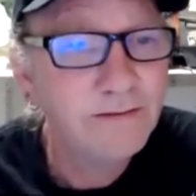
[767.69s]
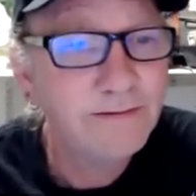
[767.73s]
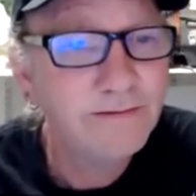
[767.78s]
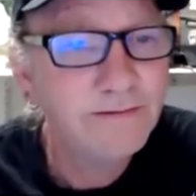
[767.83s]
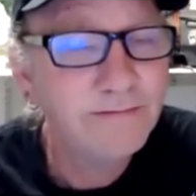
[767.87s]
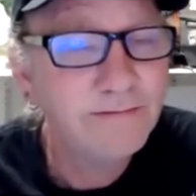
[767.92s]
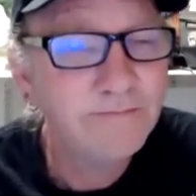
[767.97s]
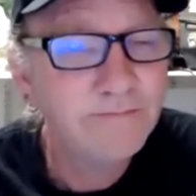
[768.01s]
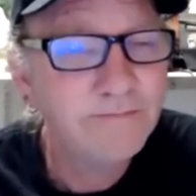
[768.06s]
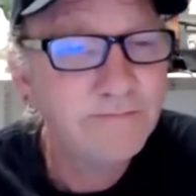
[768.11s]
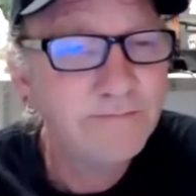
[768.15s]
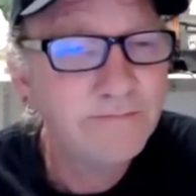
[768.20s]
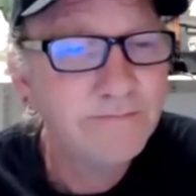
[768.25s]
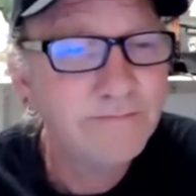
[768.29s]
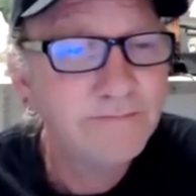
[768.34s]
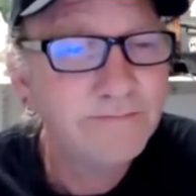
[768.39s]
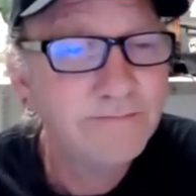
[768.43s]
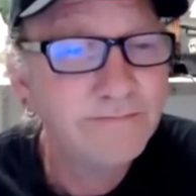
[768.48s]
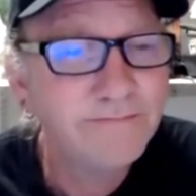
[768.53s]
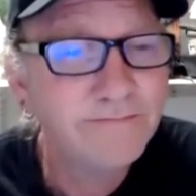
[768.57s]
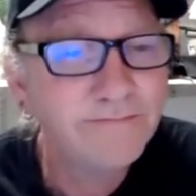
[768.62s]

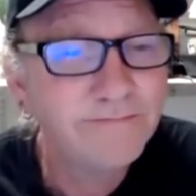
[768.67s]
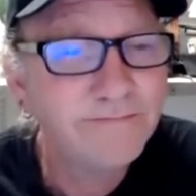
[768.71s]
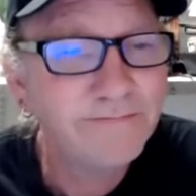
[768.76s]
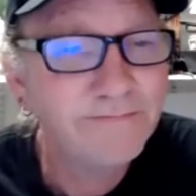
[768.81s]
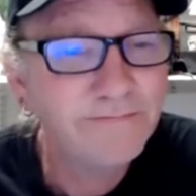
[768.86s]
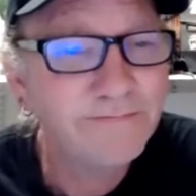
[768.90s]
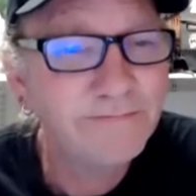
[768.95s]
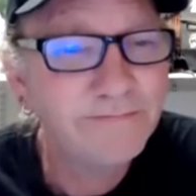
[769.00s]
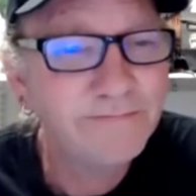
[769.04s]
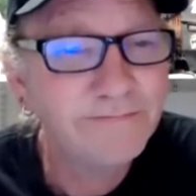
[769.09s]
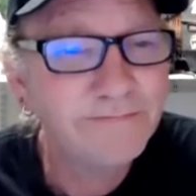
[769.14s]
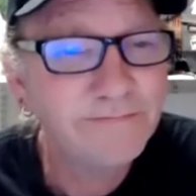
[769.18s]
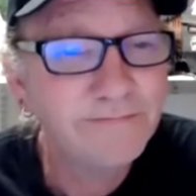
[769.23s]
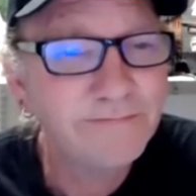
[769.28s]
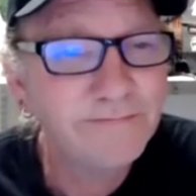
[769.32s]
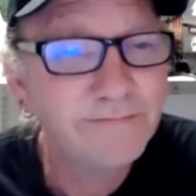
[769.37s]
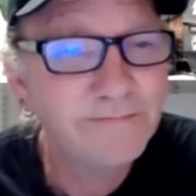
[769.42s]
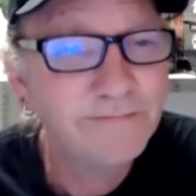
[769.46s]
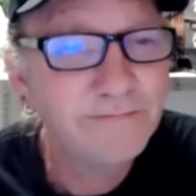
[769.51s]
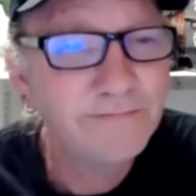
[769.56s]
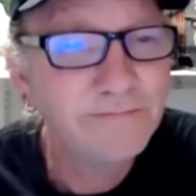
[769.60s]

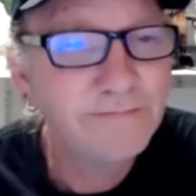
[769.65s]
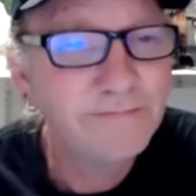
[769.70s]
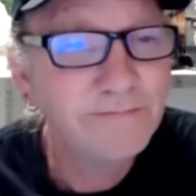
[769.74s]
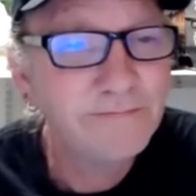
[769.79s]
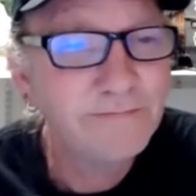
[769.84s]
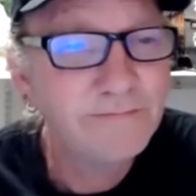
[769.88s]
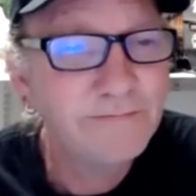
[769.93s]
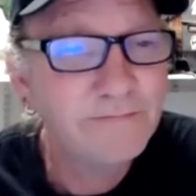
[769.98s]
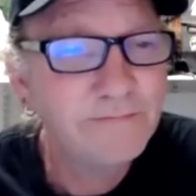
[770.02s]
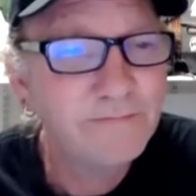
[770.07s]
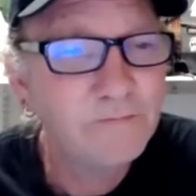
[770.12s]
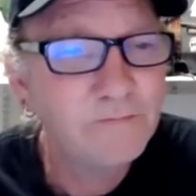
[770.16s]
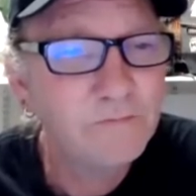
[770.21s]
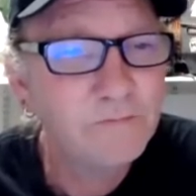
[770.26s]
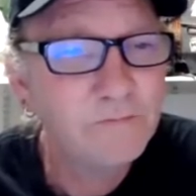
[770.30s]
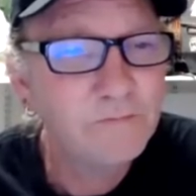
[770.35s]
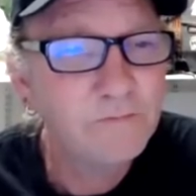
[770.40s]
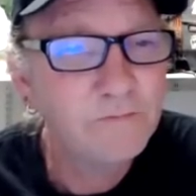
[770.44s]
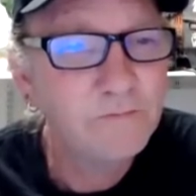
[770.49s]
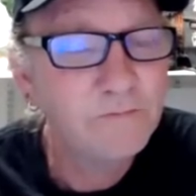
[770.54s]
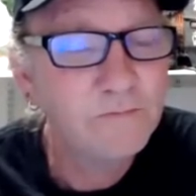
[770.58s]

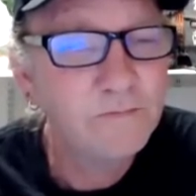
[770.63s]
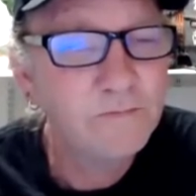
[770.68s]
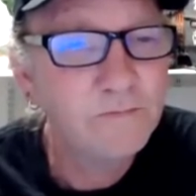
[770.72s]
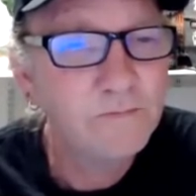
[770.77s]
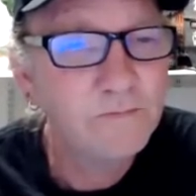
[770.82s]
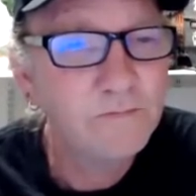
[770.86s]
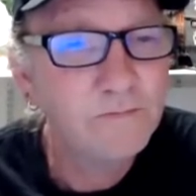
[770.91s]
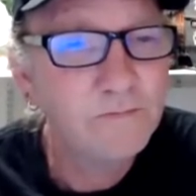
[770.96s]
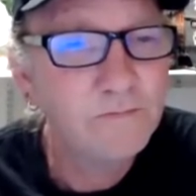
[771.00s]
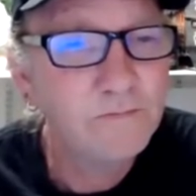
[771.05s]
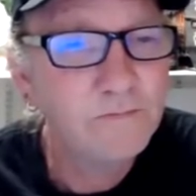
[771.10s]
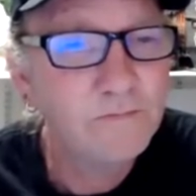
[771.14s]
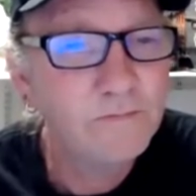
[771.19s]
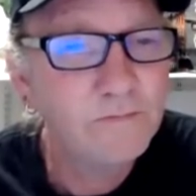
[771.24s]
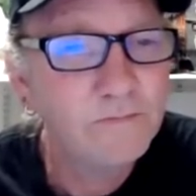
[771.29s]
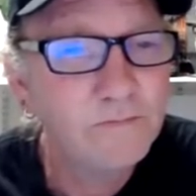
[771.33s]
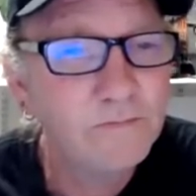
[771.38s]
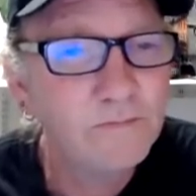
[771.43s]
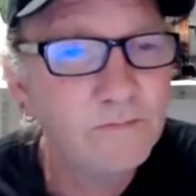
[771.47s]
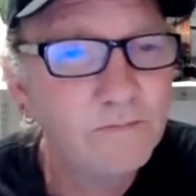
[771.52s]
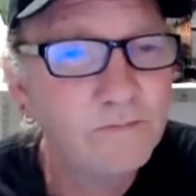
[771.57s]

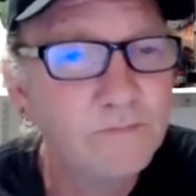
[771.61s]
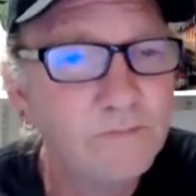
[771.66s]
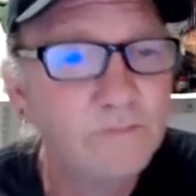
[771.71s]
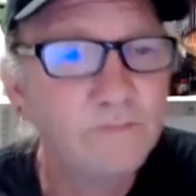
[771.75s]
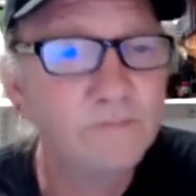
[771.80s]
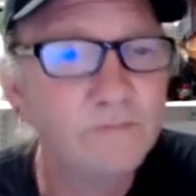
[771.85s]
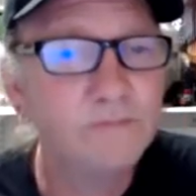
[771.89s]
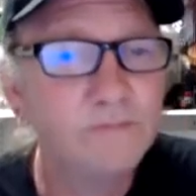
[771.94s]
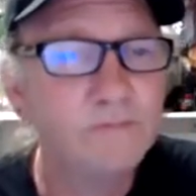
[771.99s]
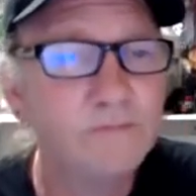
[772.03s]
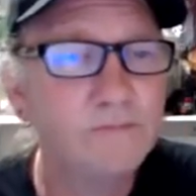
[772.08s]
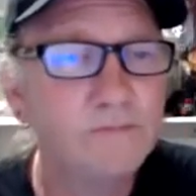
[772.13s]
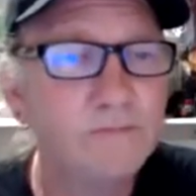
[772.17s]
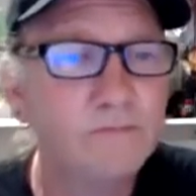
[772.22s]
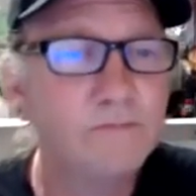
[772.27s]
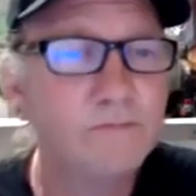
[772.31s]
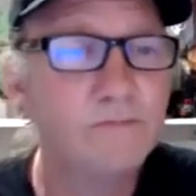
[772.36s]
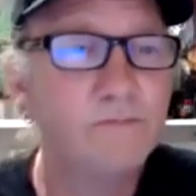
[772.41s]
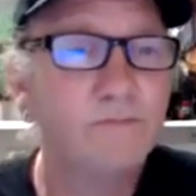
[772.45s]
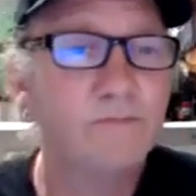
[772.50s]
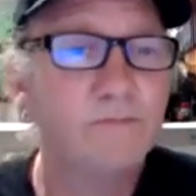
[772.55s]

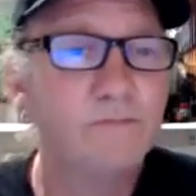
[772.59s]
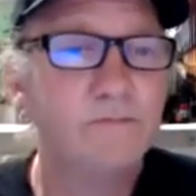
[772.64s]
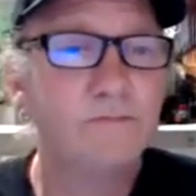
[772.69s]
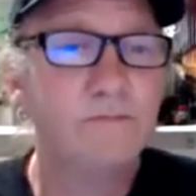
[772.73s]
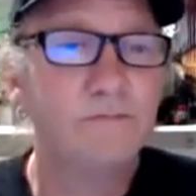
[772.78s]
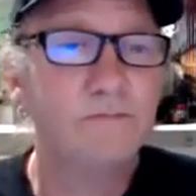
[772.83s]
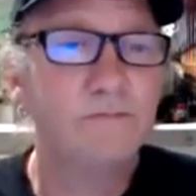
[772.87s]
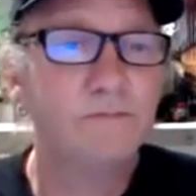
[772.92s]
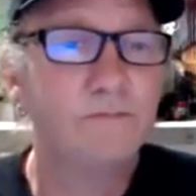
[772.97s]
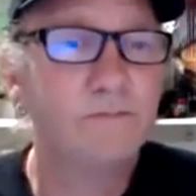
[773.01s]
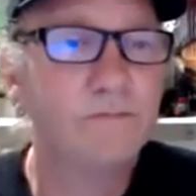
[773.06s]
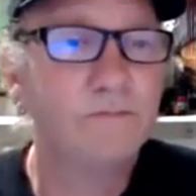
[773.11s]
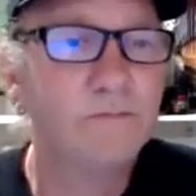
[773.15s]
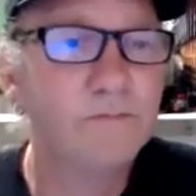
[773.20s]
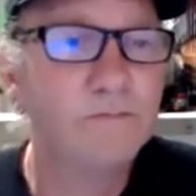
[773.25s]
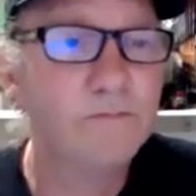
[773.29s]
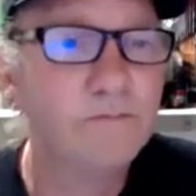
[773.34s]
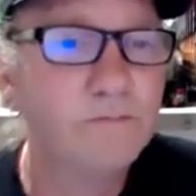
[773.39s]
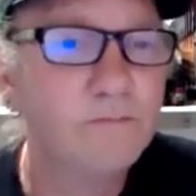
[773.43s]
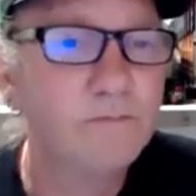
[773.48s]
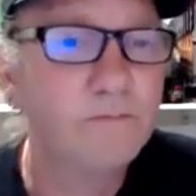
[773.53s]

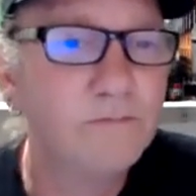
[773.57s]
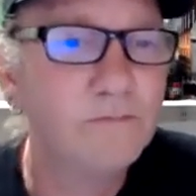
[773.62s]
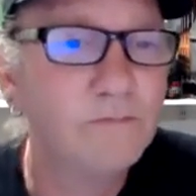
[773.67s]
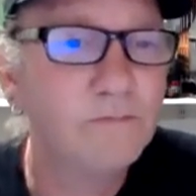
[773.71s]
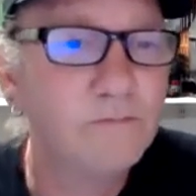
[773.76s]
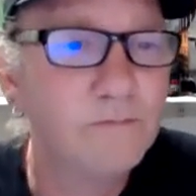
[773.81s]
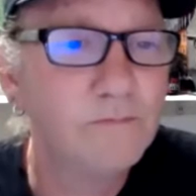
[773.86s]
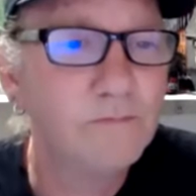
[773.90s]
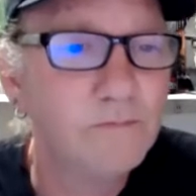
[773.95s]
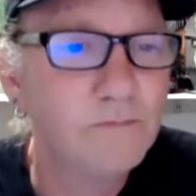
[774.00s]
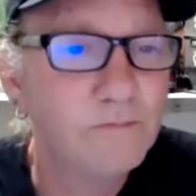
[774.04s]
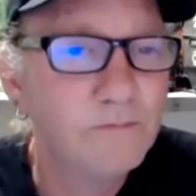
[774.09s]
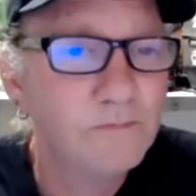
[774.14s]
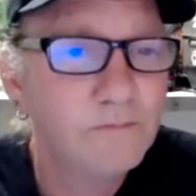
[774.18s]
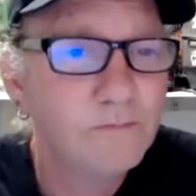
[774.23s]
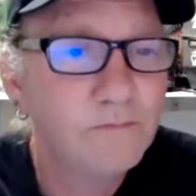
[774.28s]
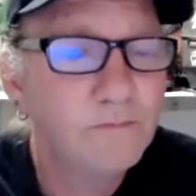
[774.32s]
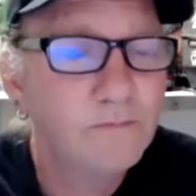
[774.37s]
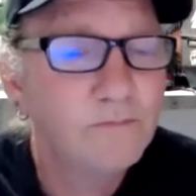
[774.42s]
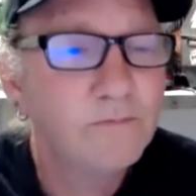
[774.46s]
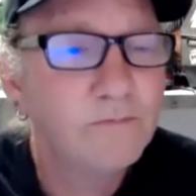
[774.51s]

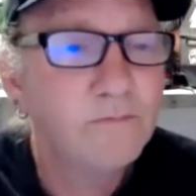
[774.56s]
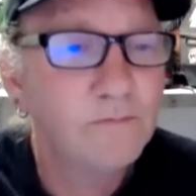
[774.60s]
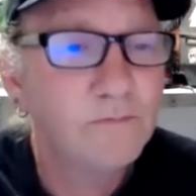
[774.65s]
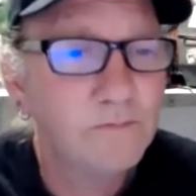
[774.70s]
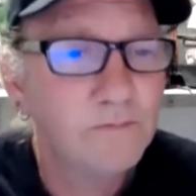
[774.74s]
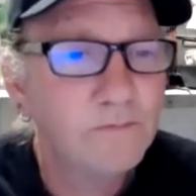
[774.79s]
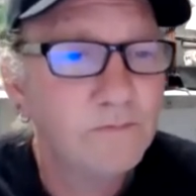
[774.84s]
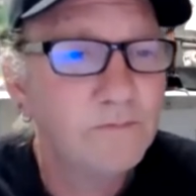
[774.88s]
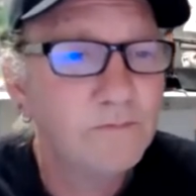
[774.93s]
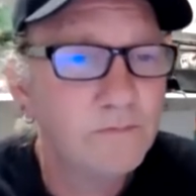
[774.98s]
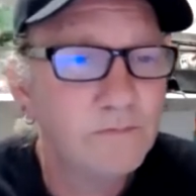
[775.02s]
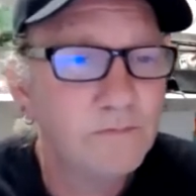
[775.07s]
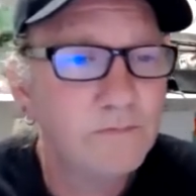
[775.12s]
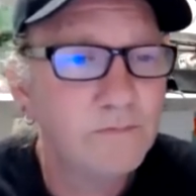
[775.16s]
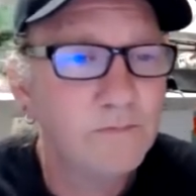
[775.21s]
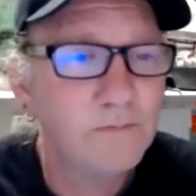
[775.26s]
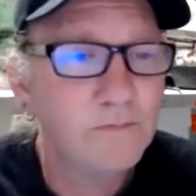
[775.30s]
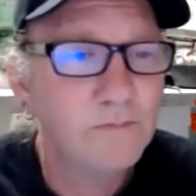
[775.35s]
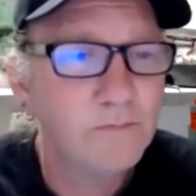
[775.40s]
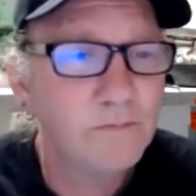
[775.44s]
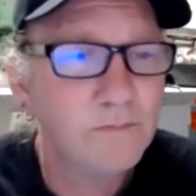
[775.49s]

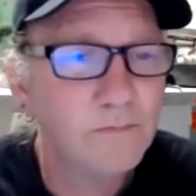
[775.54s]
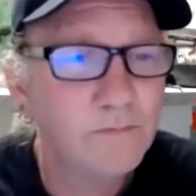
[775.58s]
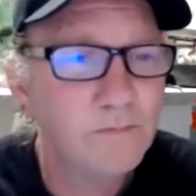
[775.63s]
This person isn't speaking.